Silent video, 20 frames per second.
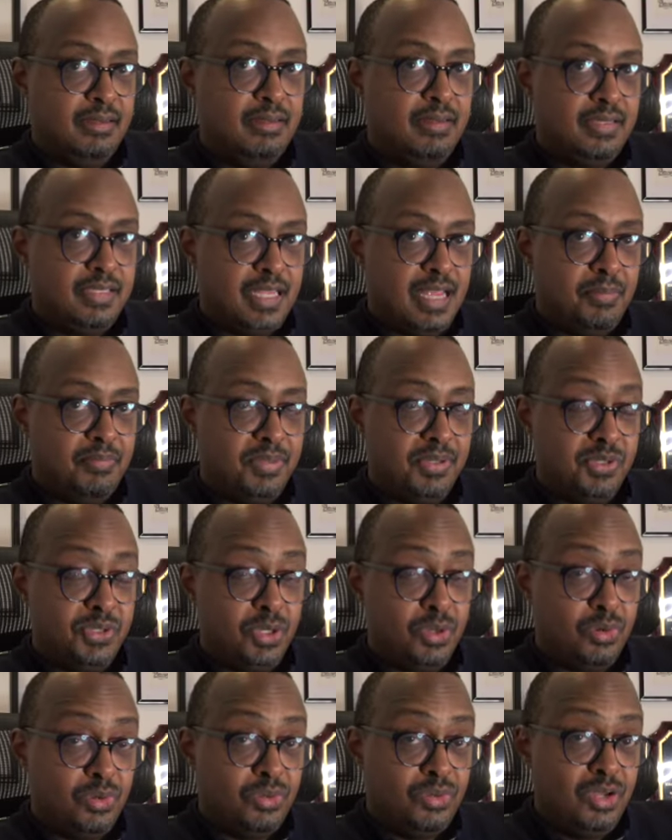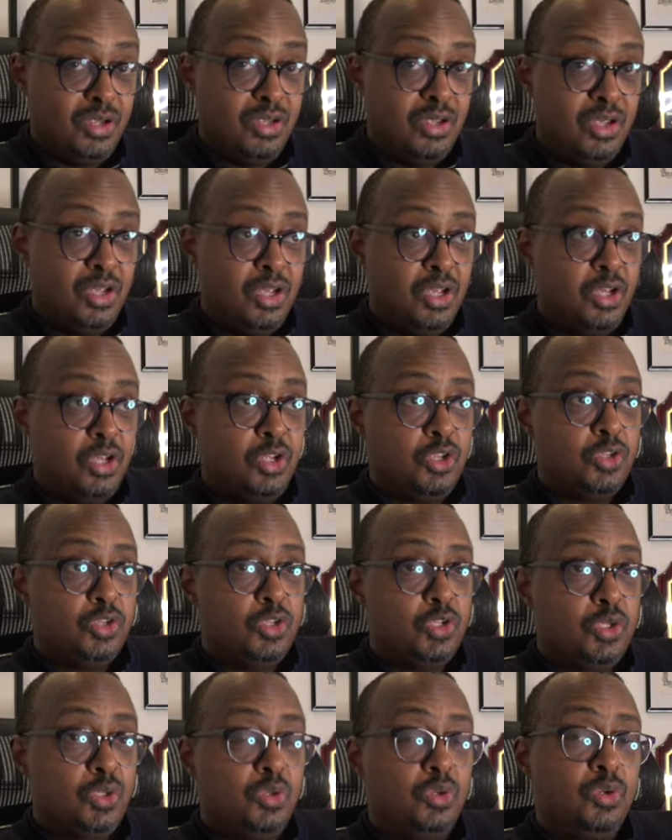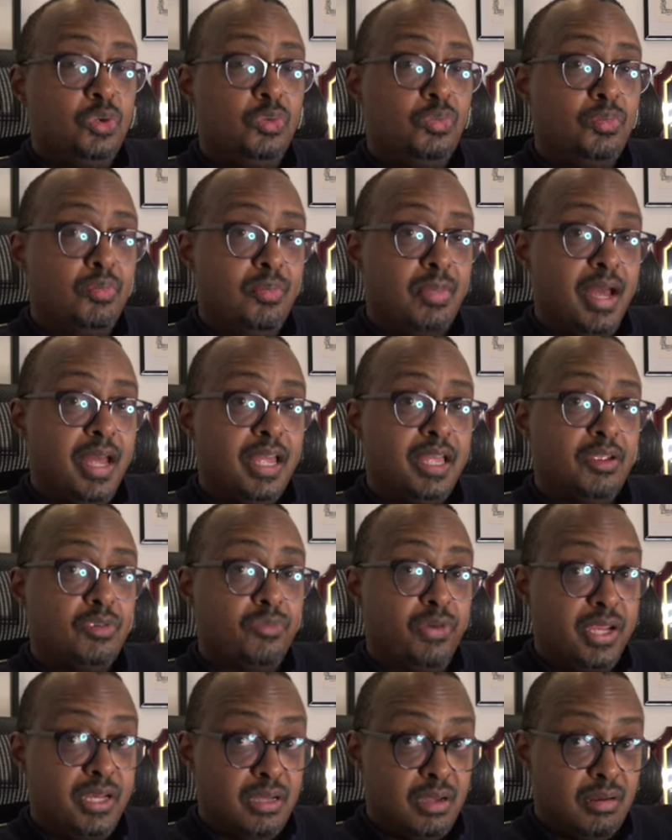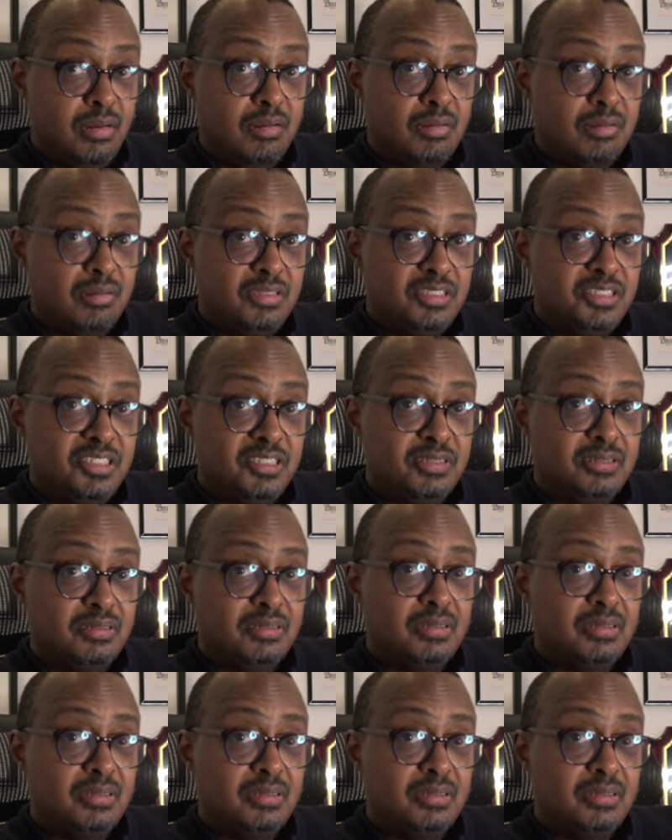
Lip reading: this episode to my great uncles,